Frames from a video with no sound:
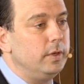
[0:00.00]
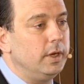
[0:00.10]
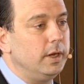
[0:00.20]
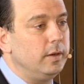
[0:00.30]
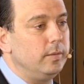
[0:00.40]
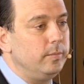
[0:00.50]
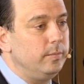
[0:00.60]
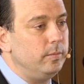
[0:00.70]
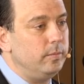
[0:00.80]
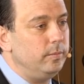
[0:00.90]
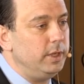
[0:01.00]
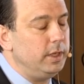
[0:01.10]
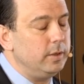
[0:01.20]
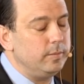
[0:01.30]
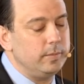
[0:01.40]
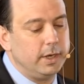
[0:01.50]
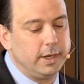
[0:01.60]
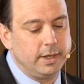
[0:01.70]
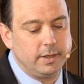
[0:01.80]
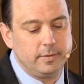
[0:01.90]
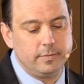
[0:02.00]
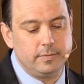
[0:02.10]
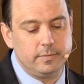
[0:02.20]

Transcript: uh, medium uh,